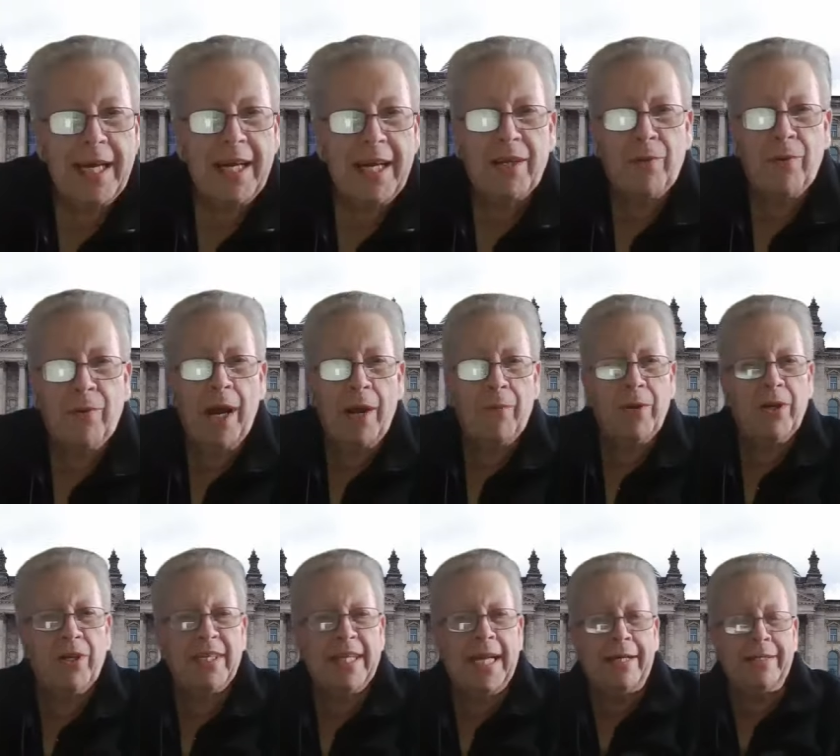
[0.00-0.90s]
uh, quite
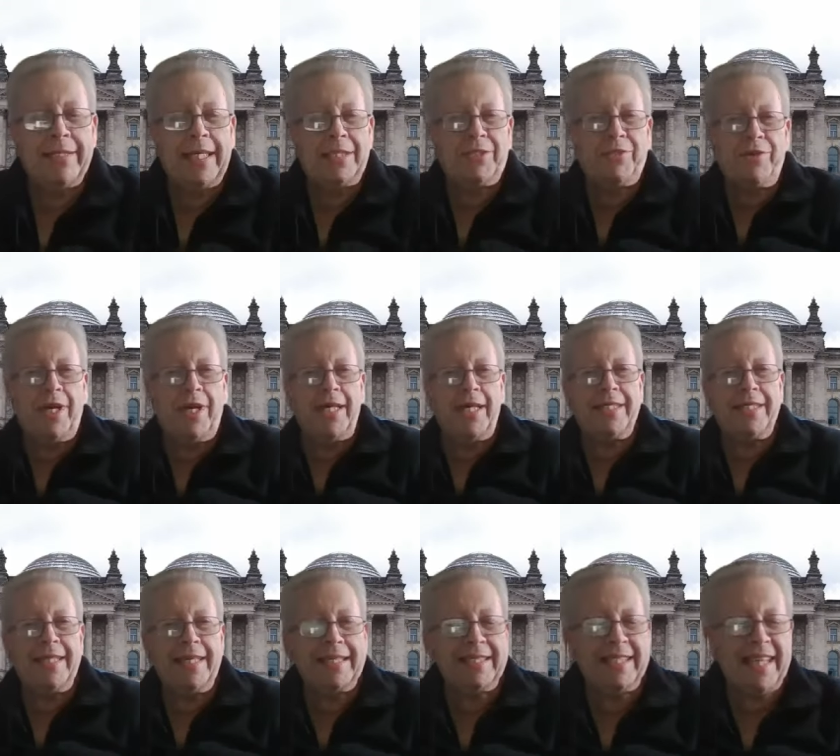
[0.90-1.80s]
well now. That's
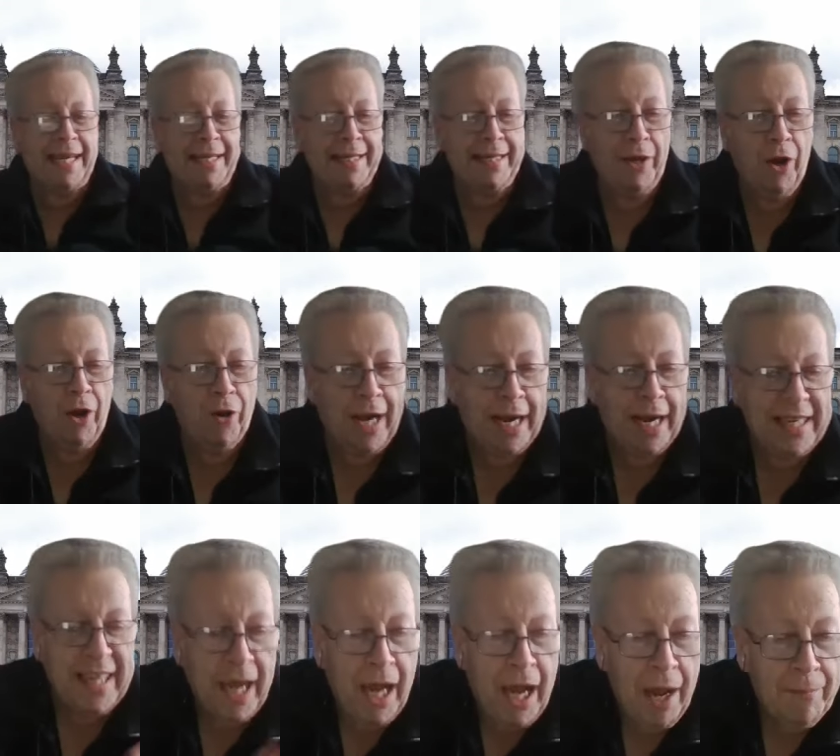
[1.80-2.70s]
right, exactly. All
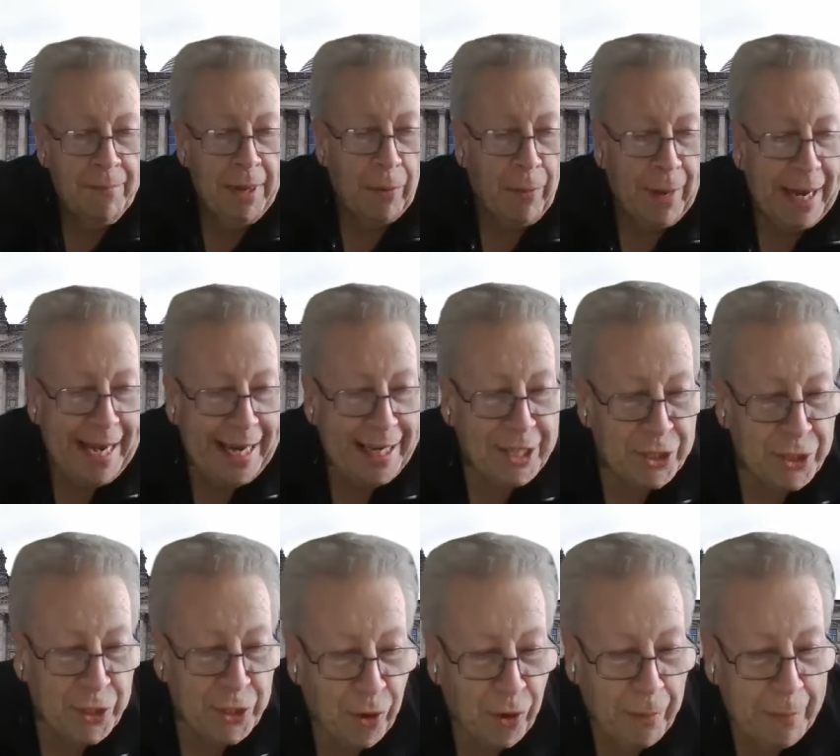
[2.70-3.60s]
right, but we're here to
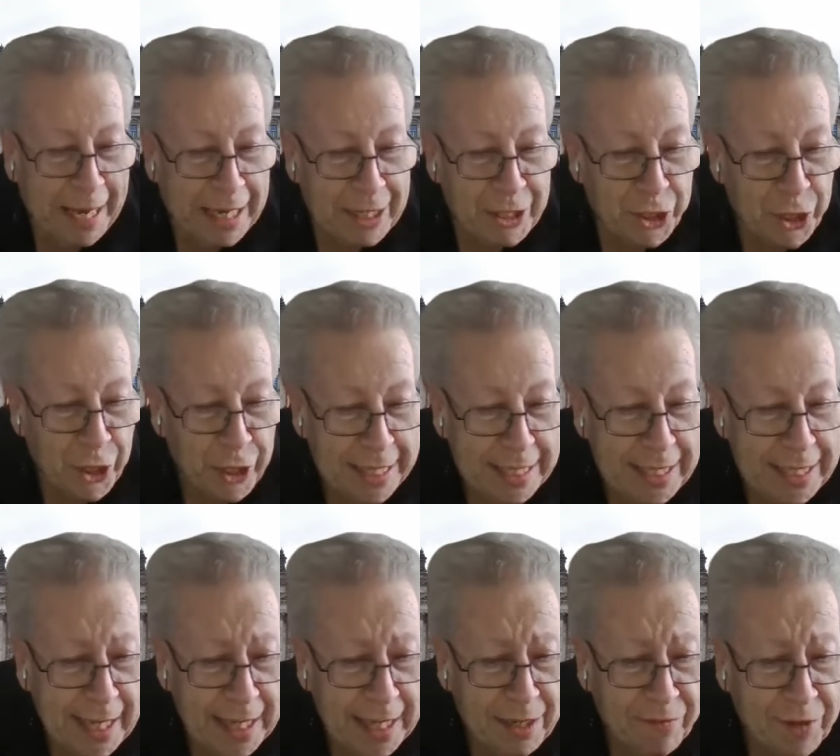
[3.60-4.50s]
talk about Journey
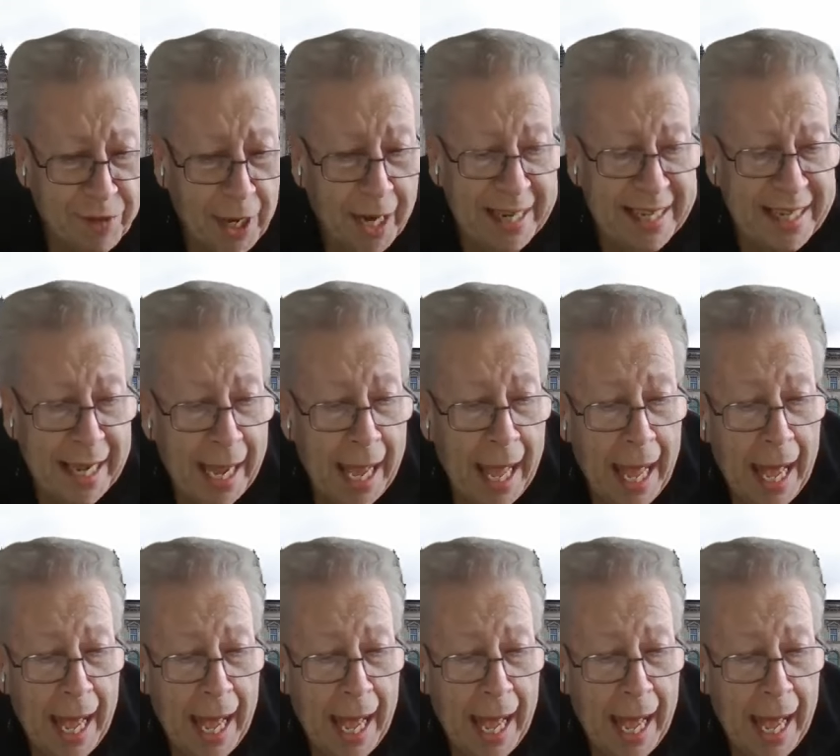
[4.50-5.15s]
to the End of Night.